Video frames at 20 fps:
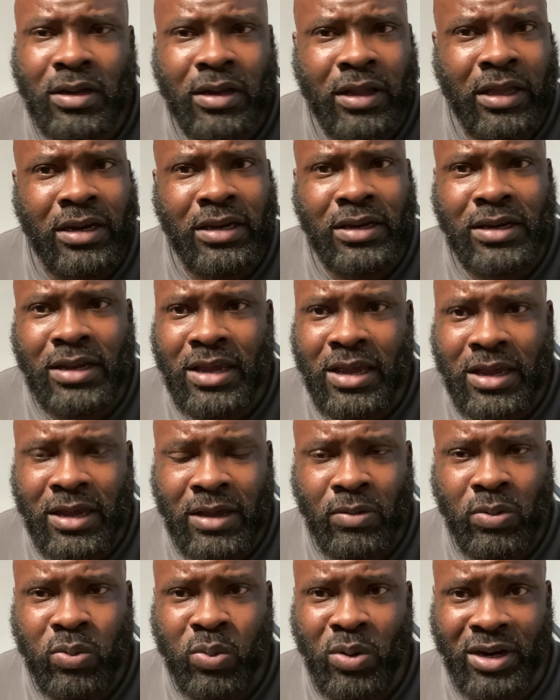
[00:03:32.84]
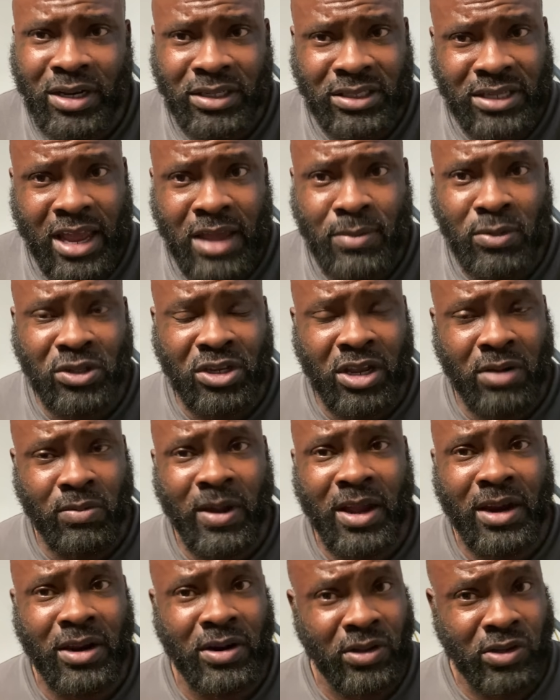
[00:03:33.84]
And then when the tables get
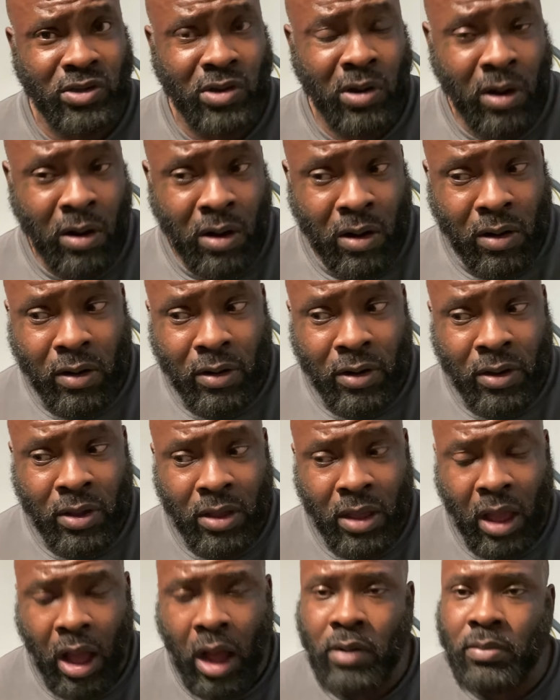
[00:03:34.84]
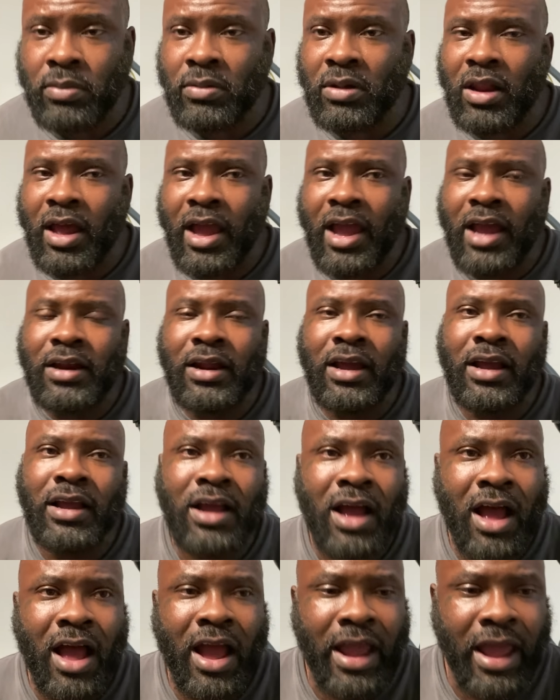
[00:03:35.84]
ready to turn, I'm glad that
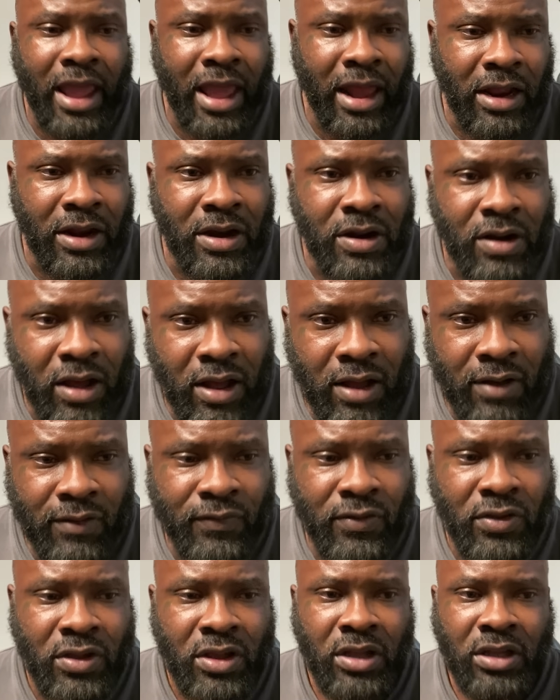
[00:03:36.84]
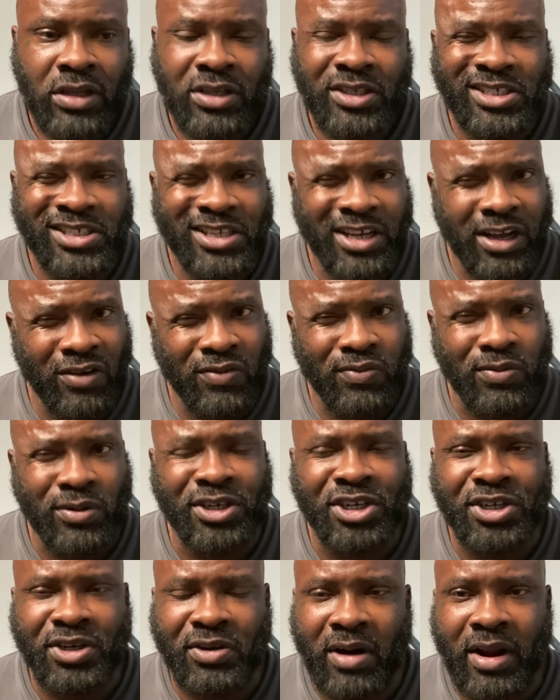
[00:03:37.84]
guy had enough
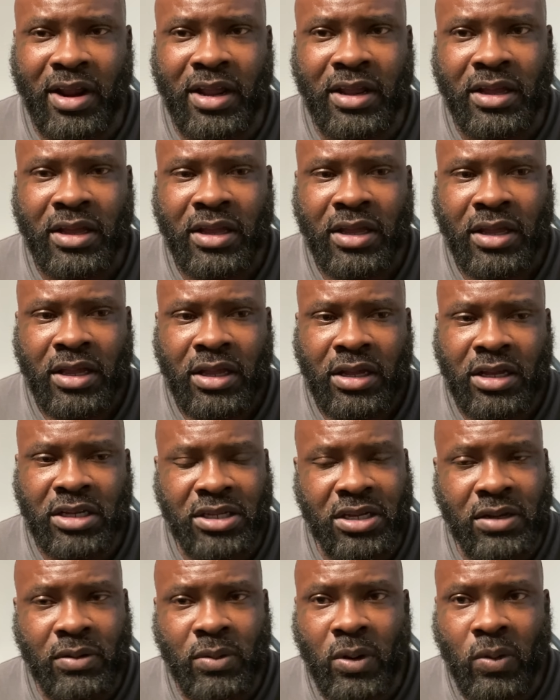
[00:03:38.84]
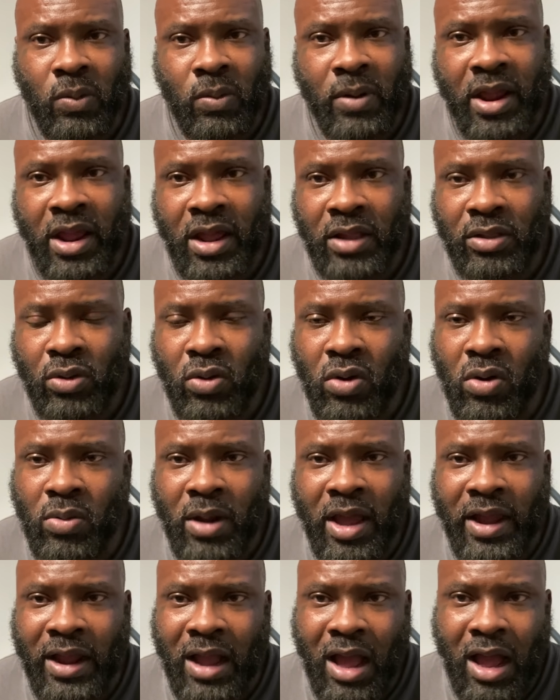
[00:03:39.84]
self-restraint because he would have ran through him
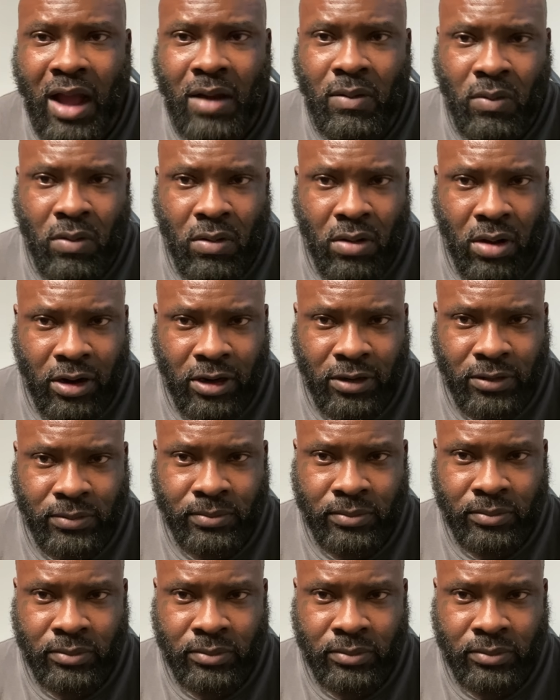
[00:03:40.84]
like hot water.